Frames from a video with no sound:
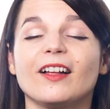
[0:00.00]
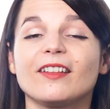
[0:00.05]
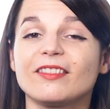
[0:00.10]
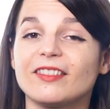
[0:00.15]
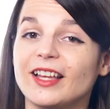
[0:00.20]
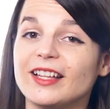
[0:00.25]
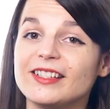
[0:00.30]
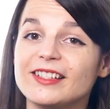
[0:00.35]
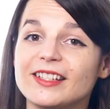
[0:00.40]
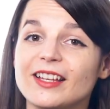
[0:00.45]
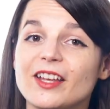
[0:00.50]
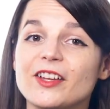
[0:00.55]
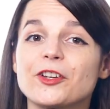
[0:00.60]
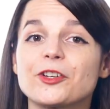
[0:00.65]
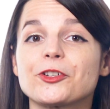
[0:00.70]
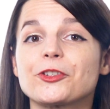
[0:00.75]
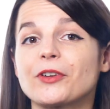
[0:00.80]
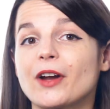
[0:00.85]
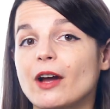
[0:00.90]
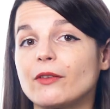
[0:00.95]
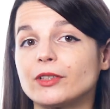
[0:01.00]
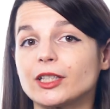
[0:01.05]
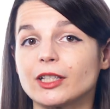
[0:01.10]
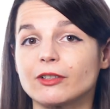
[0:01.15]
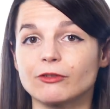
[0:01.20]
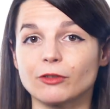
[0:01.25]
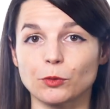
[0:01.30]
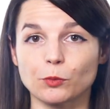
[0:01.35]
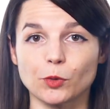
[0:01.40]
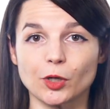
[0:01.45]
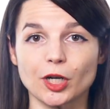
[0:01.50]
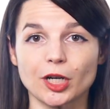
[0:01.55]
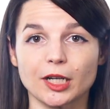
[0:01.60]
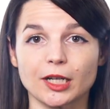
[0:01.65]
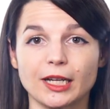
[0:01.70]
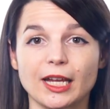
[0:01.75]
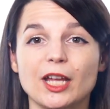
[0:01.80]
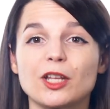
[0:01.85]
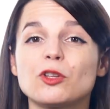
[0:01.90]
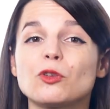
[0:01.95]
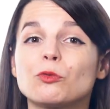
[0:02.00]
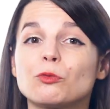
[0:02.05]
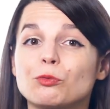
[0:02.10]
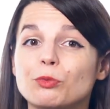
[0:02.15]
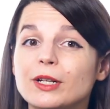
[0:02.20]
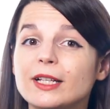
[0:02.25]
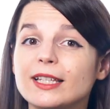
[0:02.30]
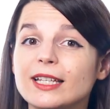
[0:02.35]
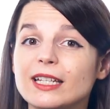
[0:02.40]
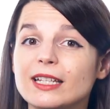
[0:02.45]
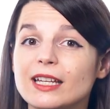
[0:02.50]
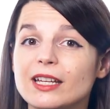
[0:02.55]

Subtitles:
Let's say you're traveling for work, and you really